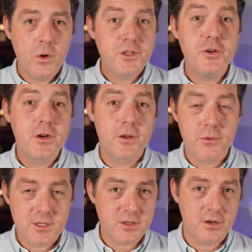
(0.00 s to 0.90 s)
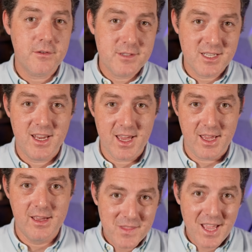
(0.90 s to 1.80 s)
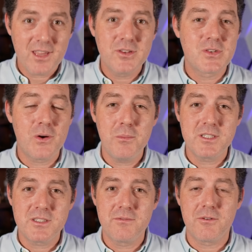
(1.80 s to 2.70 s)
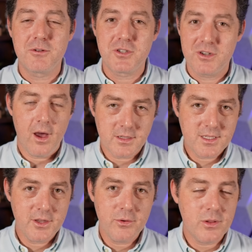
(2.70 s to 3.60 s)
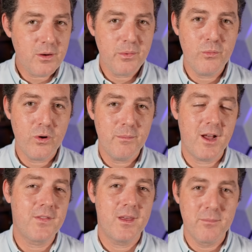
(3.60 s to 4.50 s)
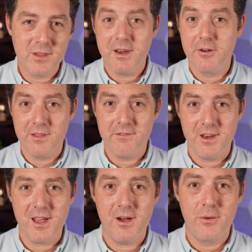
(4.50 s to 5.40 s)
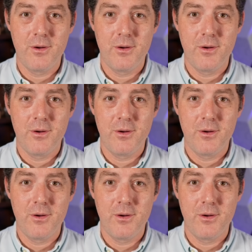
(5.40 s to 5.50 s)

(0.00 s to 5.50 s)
which you can reserve today. Thank you so much to Vultr. I'll tell you a little bit more about them later in the video.